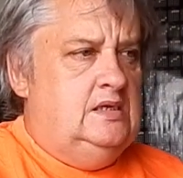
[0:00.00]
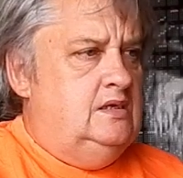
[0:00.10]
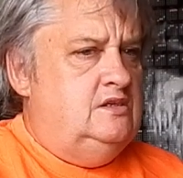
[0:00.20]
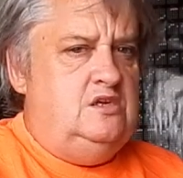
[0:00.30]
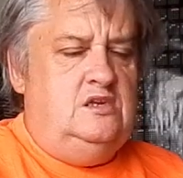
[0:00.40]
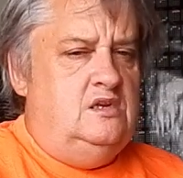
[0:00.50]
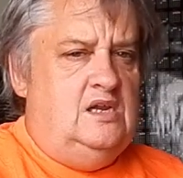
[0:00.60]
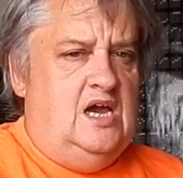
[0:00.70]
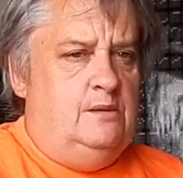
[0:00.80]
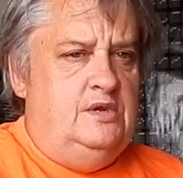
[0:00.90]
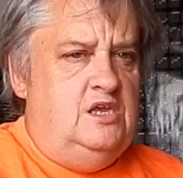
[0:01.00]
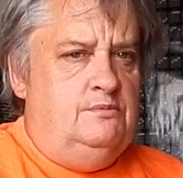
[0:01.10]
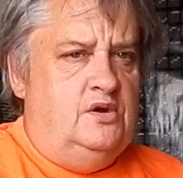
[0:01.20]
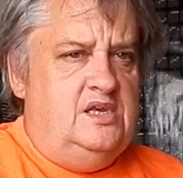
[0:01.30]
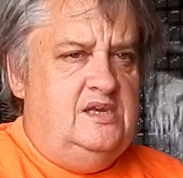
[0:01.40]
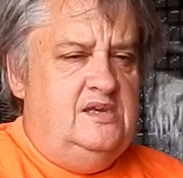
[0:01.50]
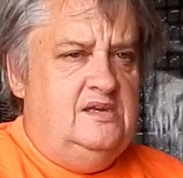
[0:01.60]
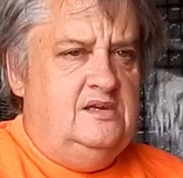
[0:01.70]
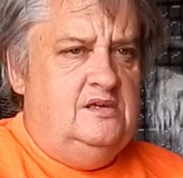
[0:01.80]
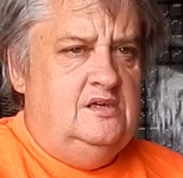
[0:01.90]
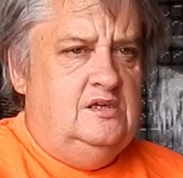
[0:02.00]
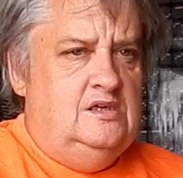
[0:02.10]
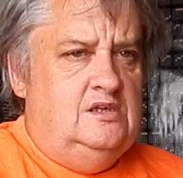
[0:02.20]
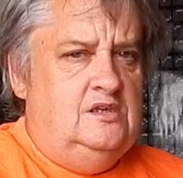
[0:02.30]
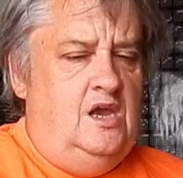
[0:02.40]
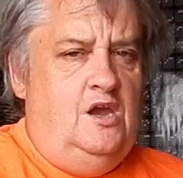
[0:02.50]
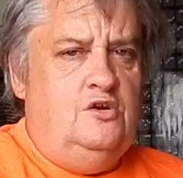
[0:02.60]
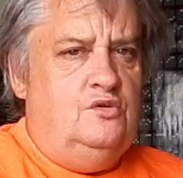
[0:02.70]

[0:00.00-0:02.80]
She didn't harm anybody. No.